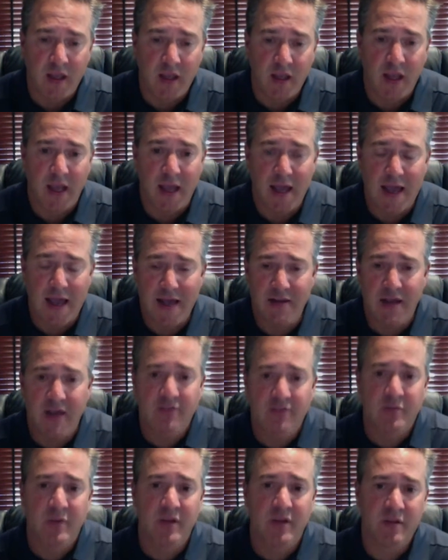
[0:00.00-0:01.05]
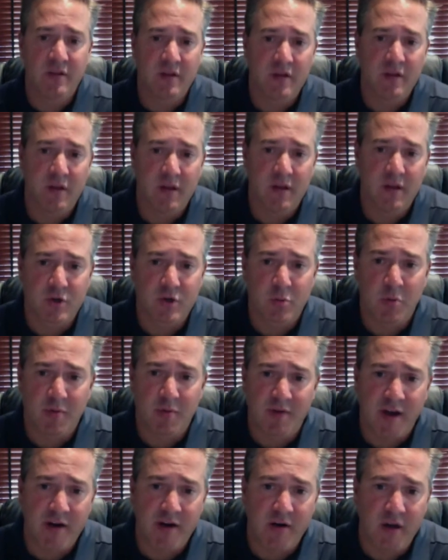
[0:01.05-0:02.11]
As being the electrical
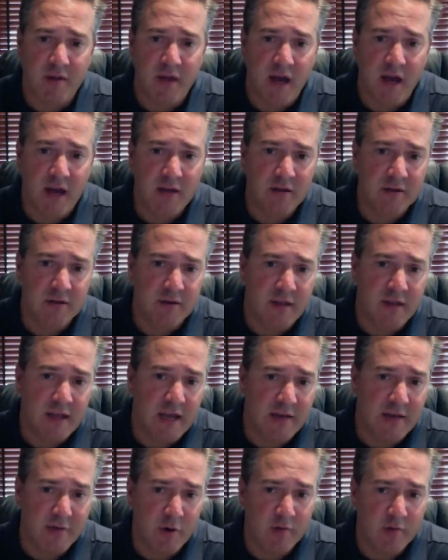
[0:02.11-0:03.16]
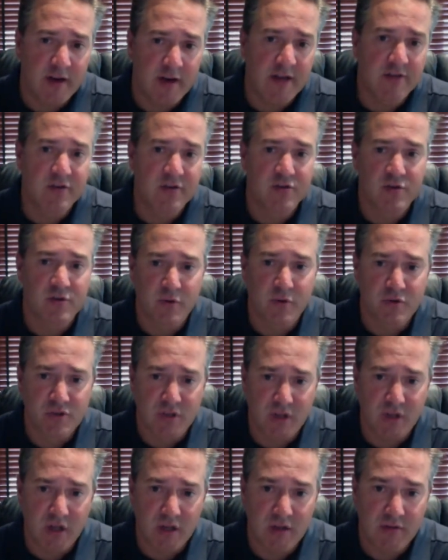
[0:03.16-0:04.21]
provider on the island, they have overhead distribution
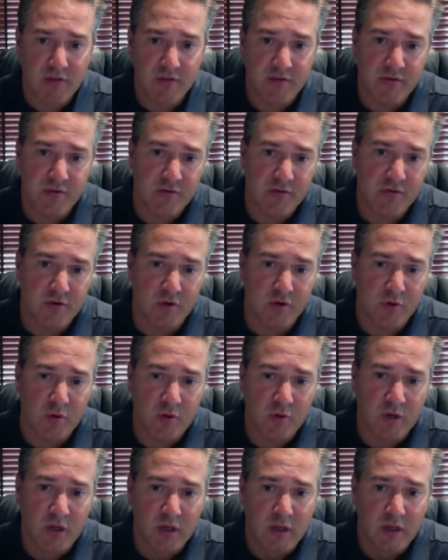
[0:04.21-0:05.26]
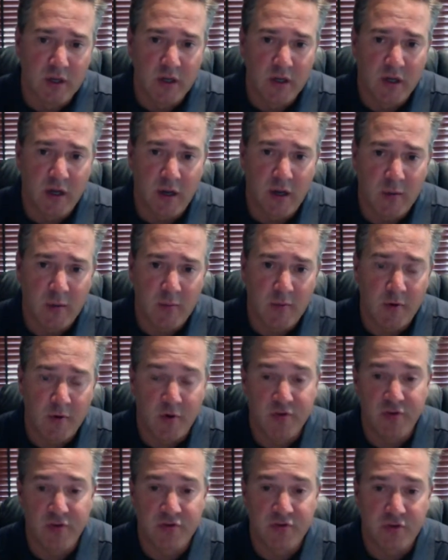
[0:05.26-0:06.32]
lines. So there
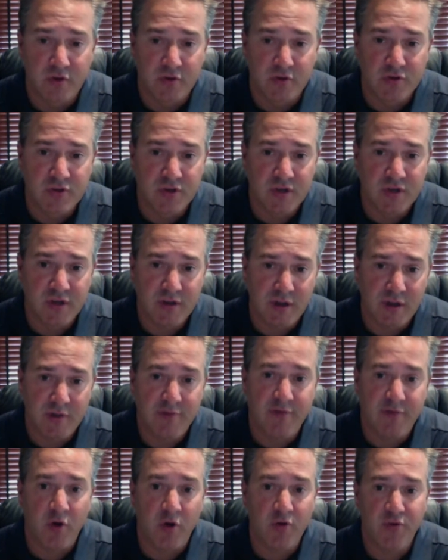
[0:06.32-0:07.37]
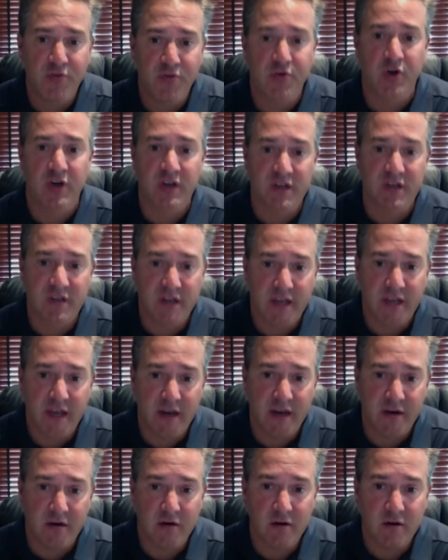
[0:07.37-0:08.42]
is a solution, a fault circuit
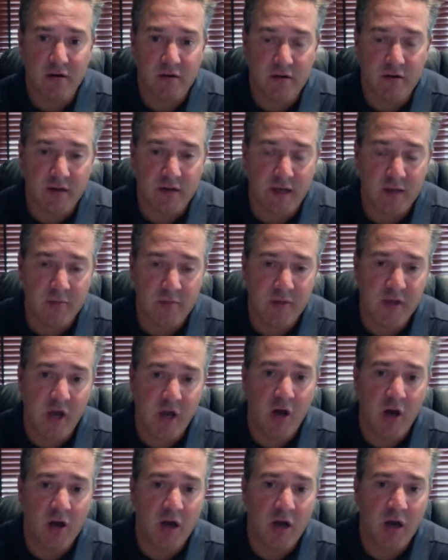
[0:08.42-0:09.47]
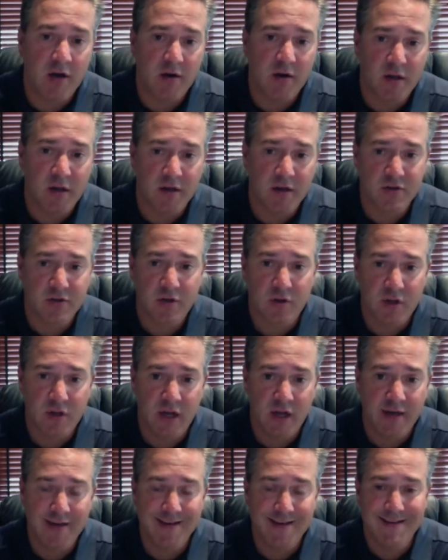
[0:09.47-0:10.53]
indicator can be hung on an electrical
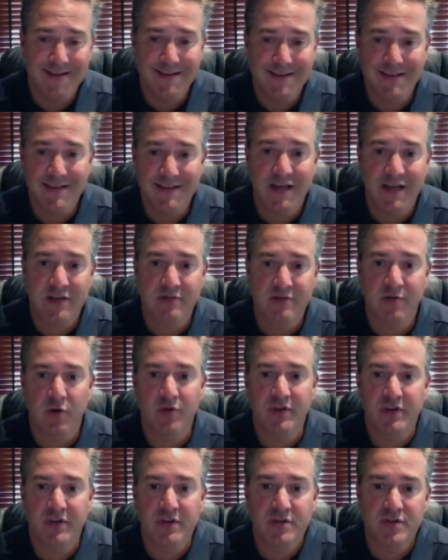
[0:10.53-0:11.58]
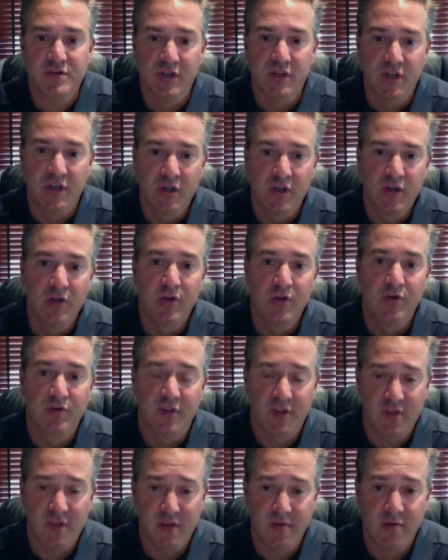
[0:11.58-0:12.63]
line and it detects voltage.
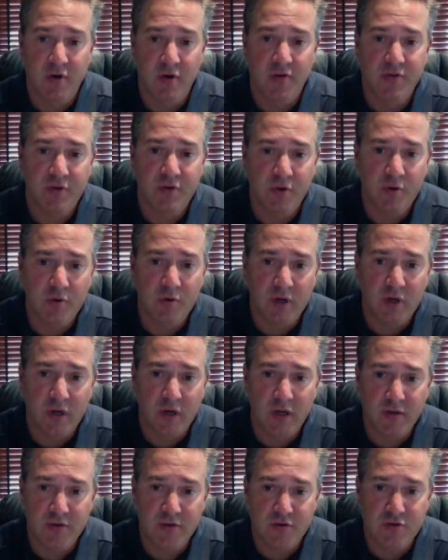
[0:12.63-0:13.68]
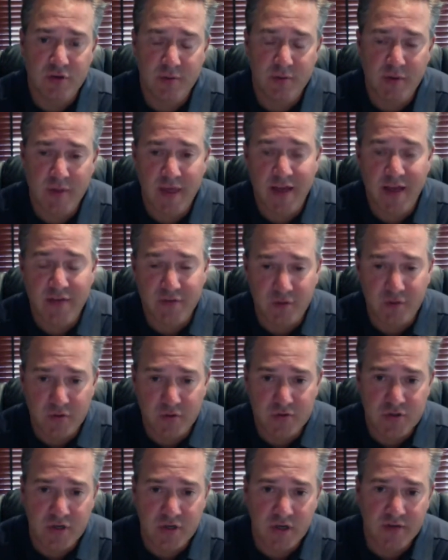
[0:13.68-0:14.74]
So they've also distributed that
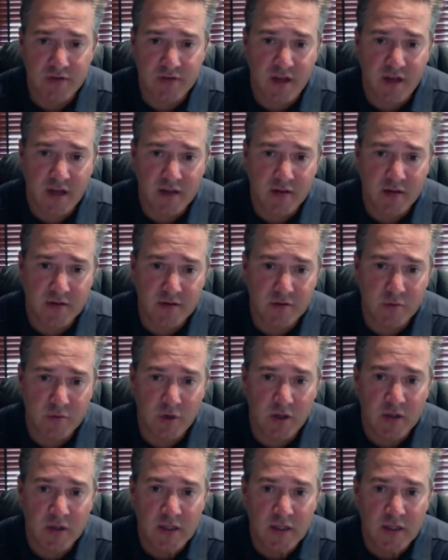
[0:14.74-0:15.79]
solution onto the island as well.